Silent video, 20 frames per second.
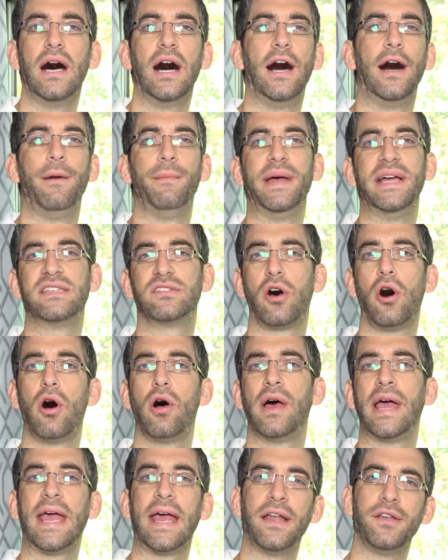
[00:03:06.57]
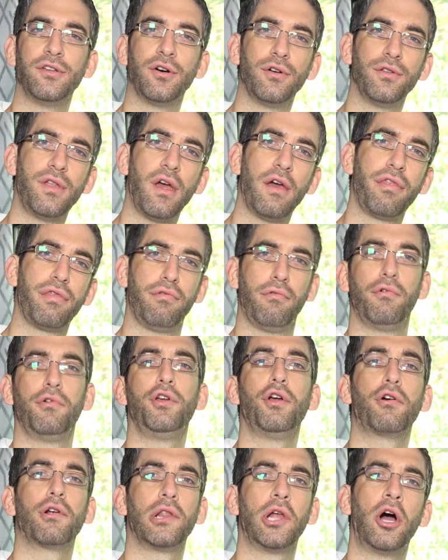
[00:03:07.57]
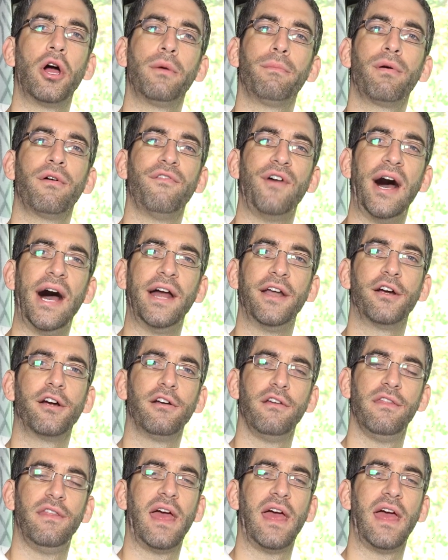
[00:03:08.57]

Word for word: Um, it's all handled through your alarm provider.